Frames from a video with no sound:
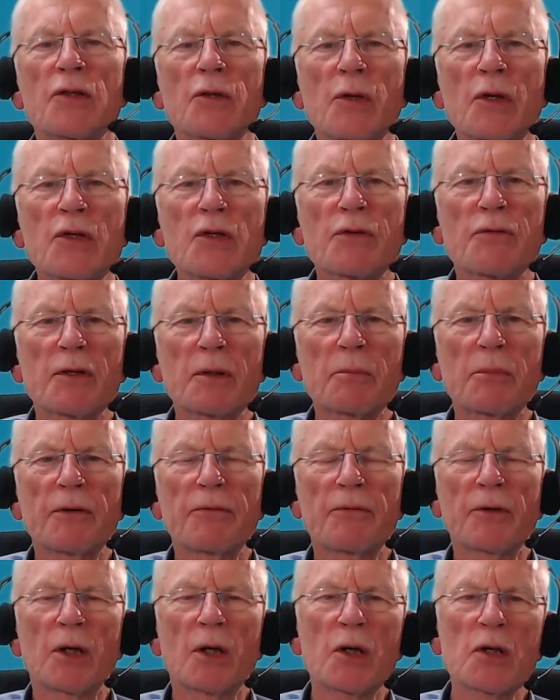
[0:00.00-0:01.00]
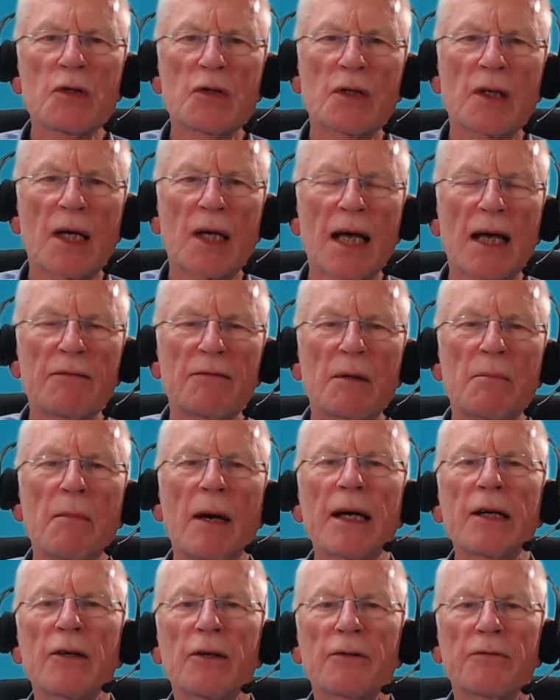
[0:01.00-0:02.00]
Christopher prefers to have a
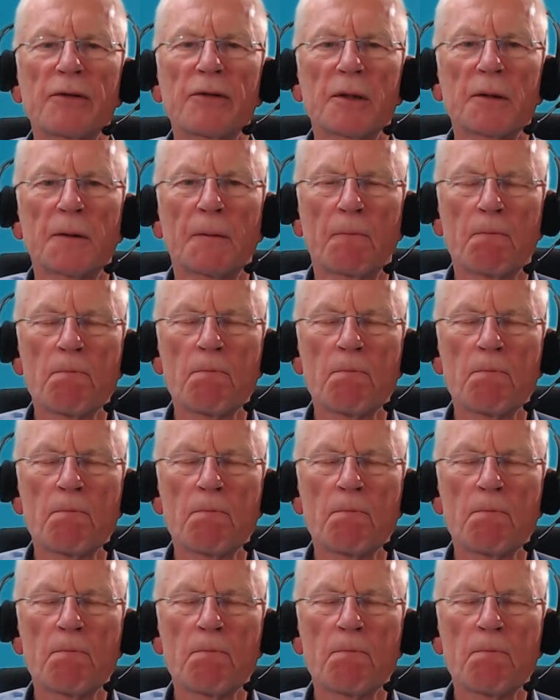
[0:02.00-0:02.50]
microphone.